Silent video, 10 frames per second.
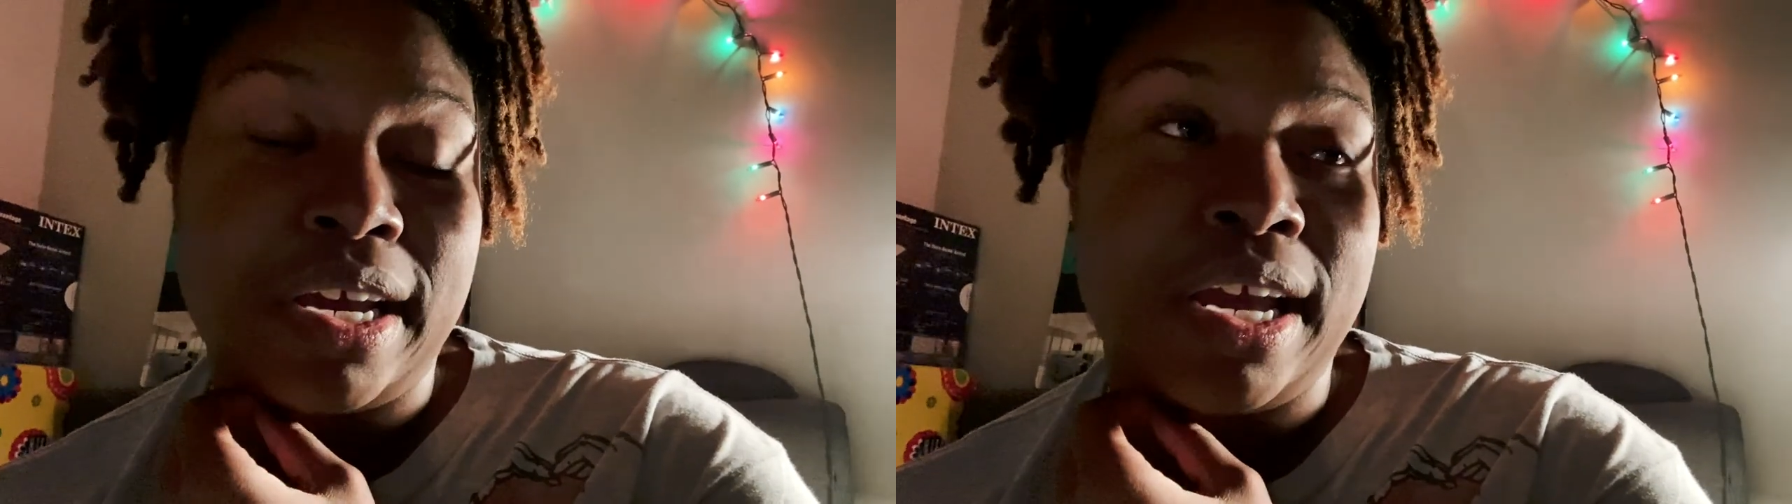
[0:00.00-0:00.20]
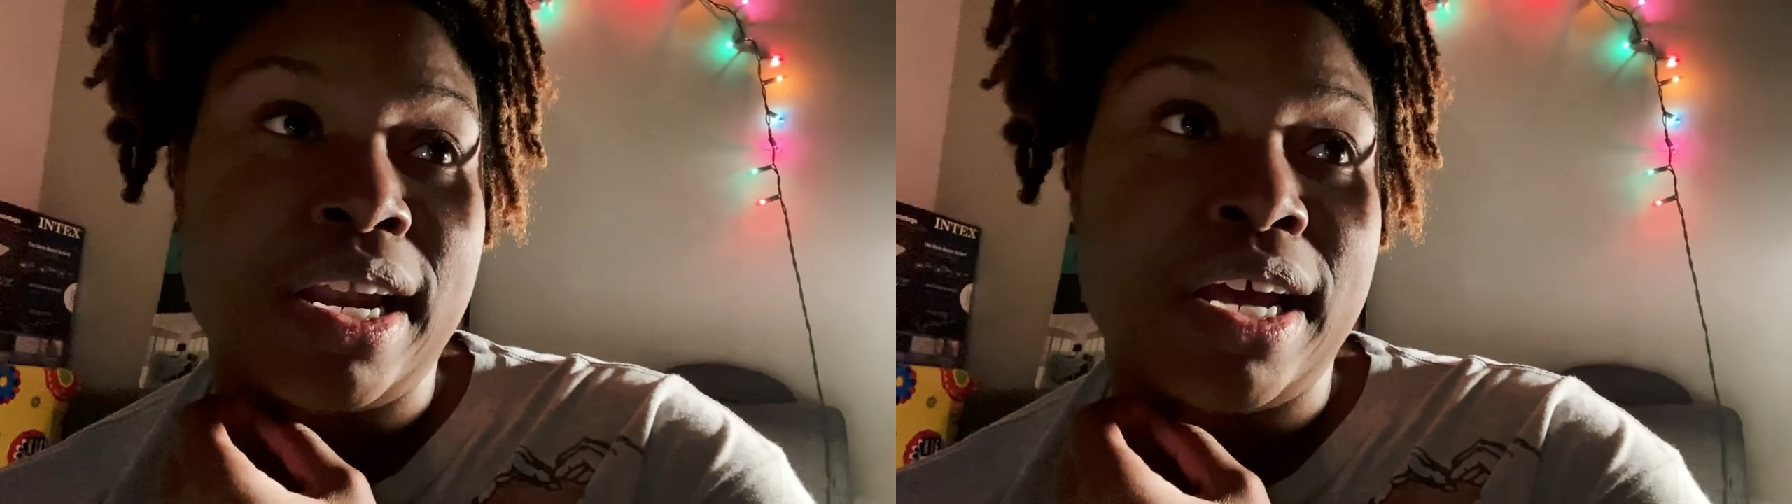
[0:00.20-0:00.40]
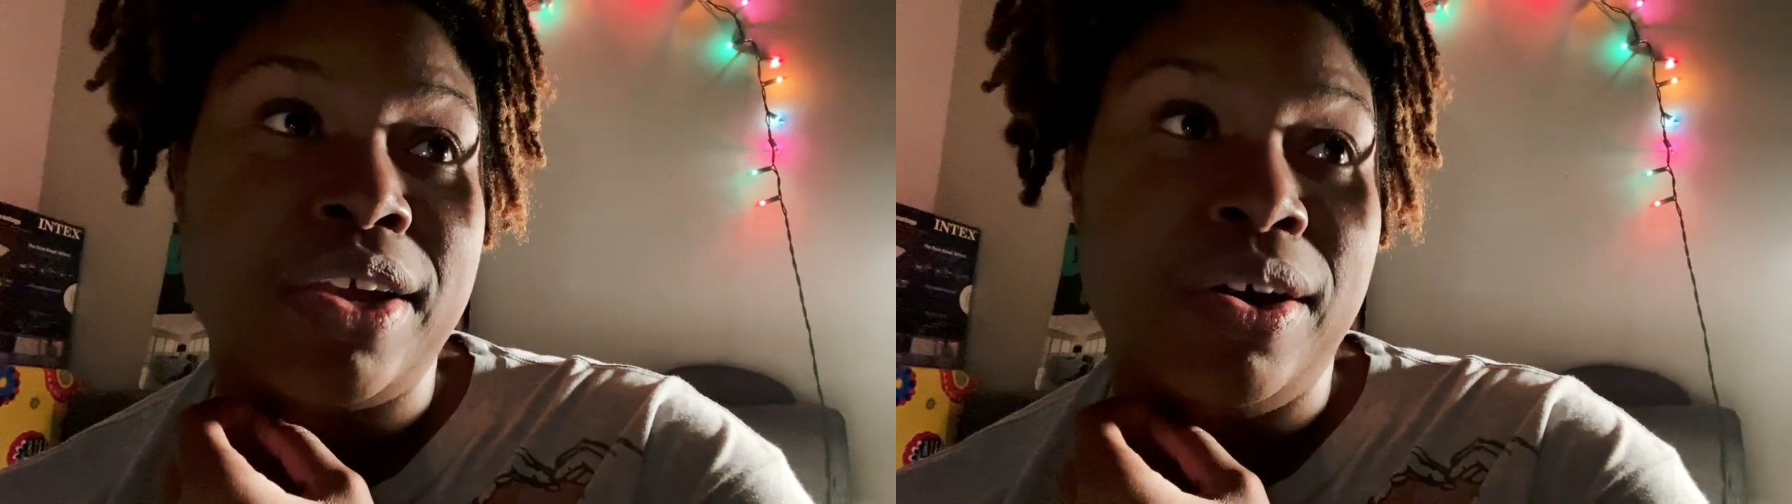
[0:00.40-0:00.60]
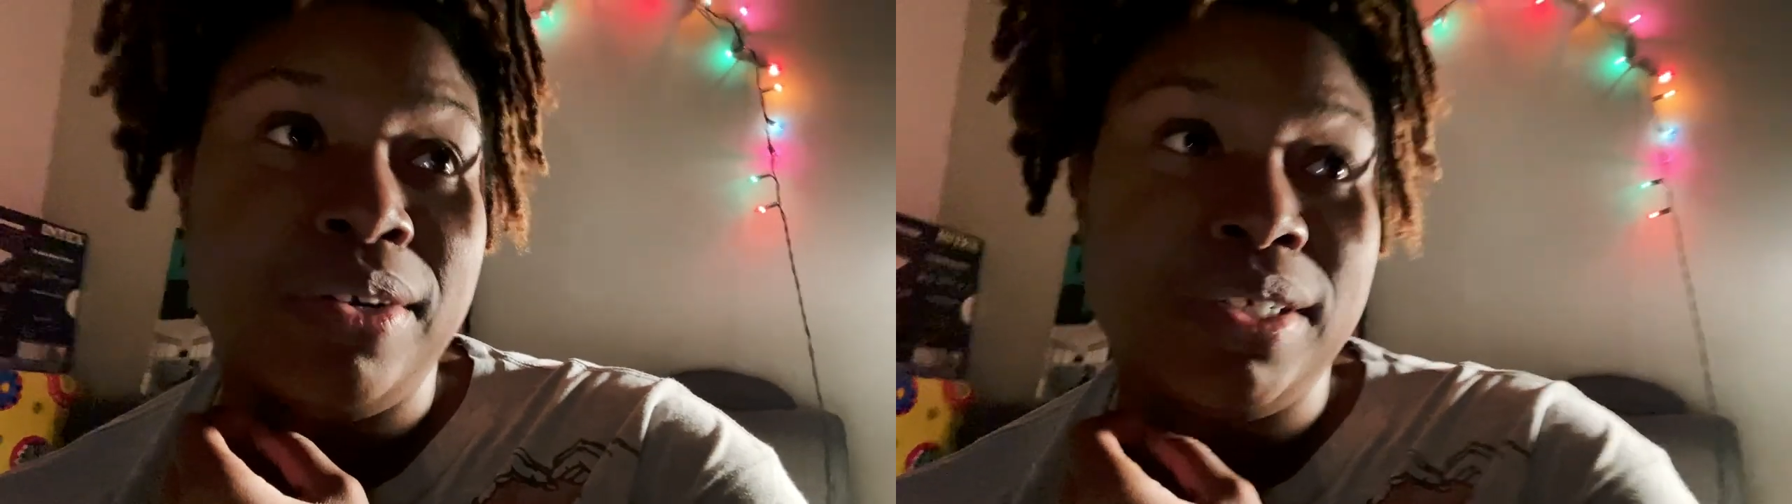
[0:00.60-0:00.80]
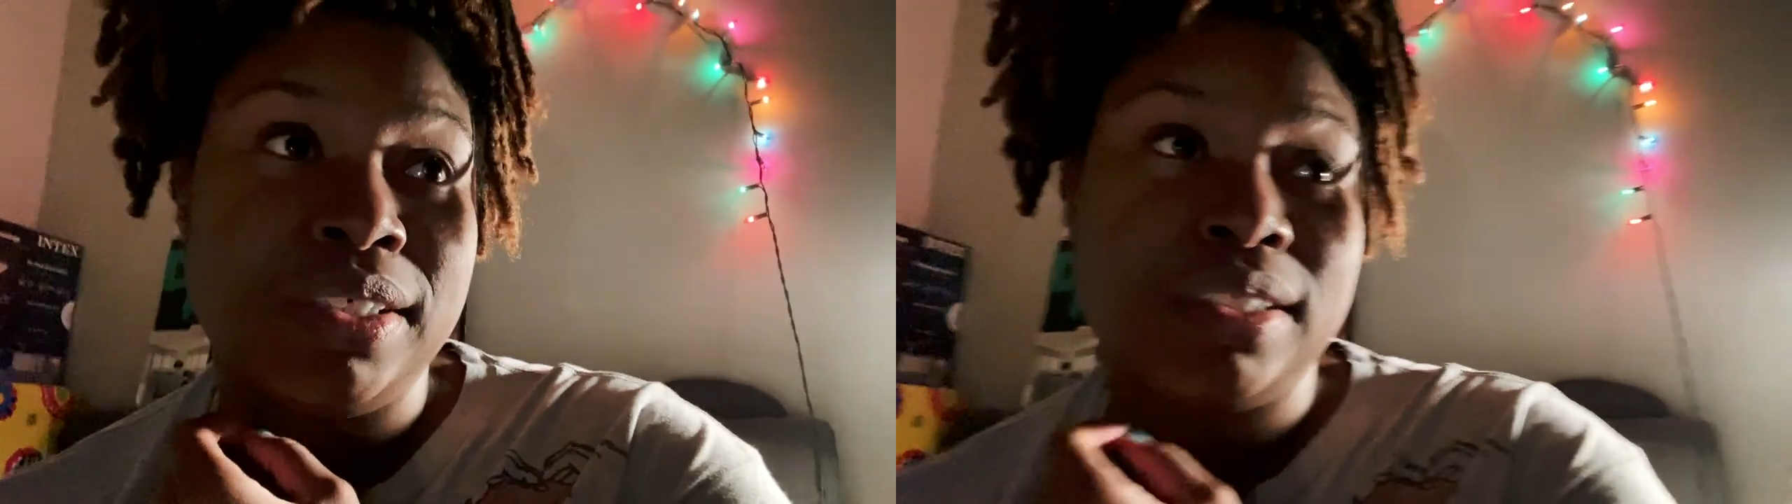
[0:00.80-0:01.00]
and I
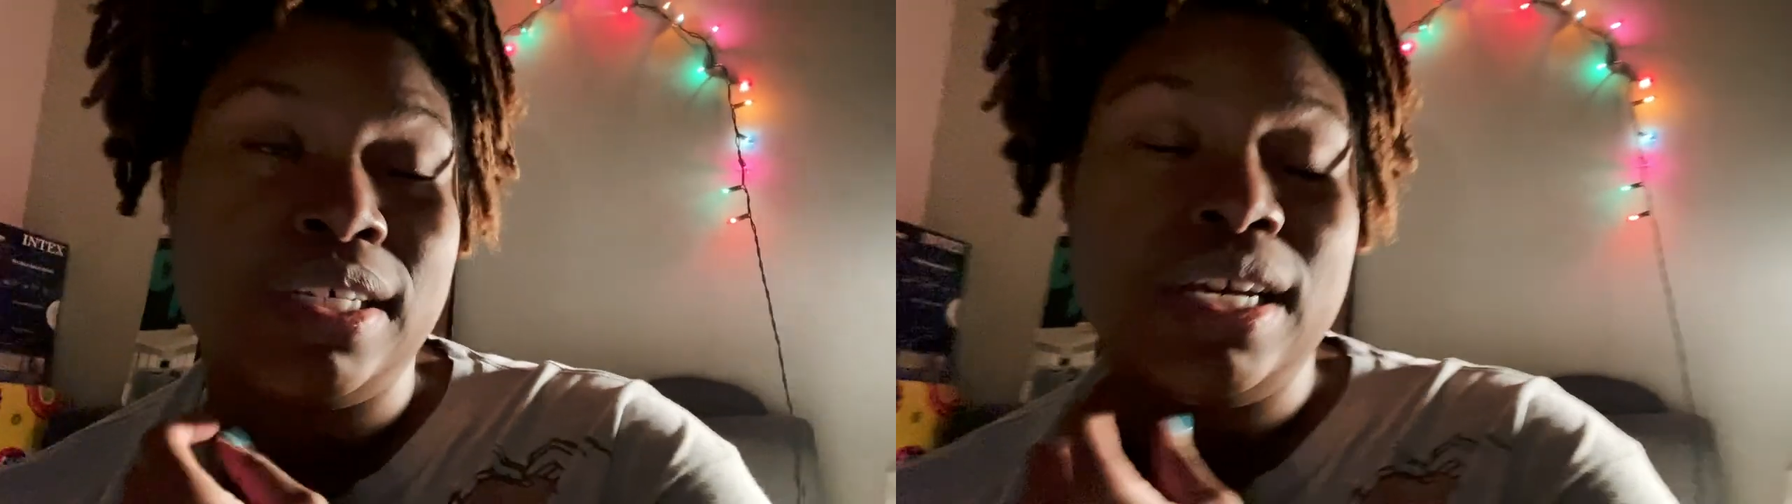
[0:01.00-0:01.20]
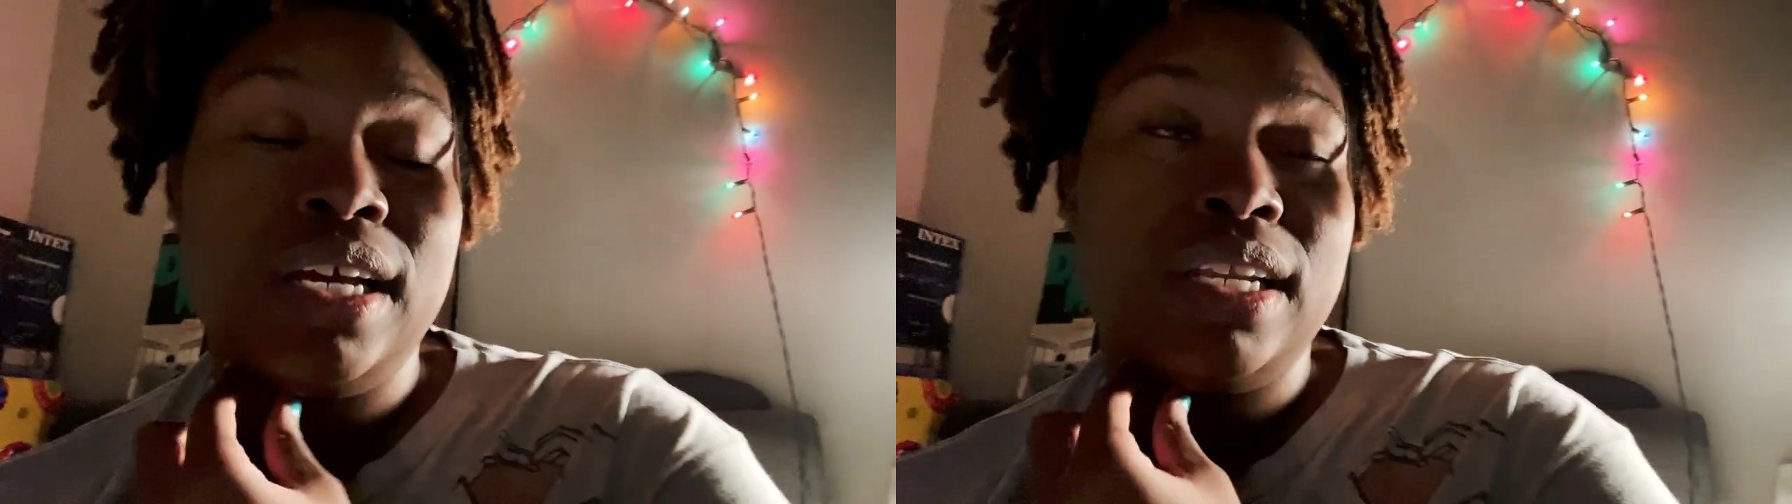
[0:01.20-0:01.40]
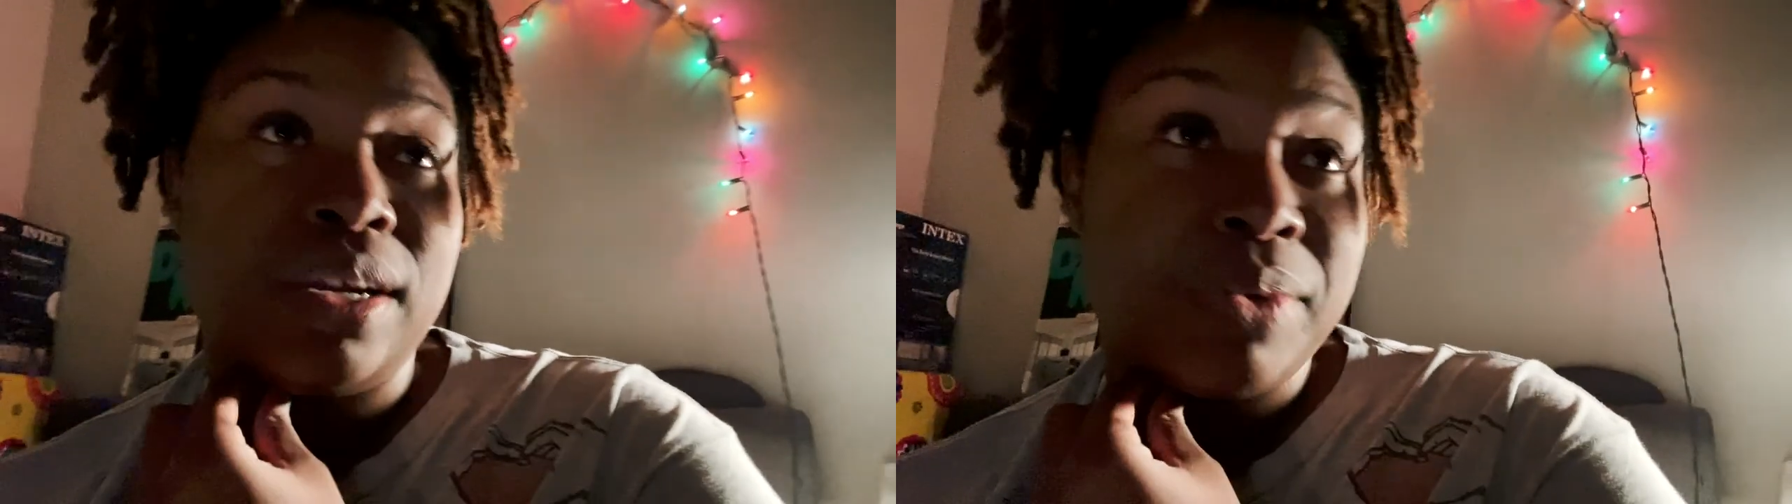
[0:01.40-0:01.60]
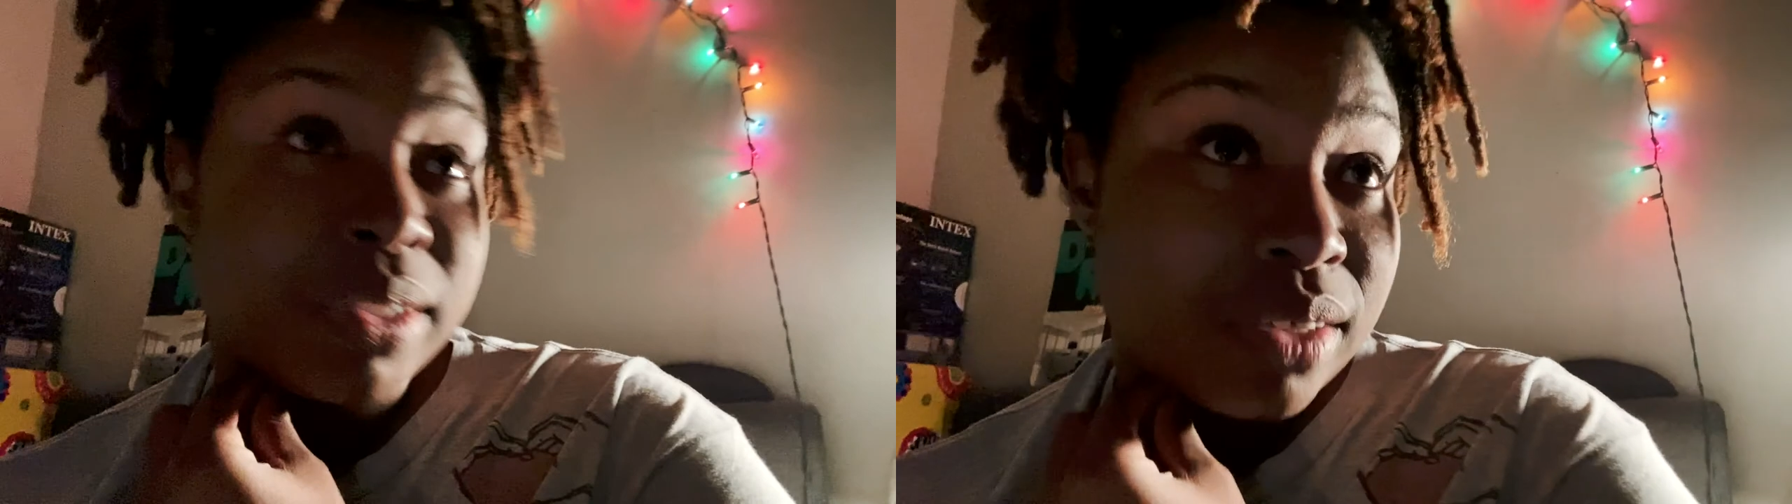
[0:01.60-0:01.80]
noticed that I was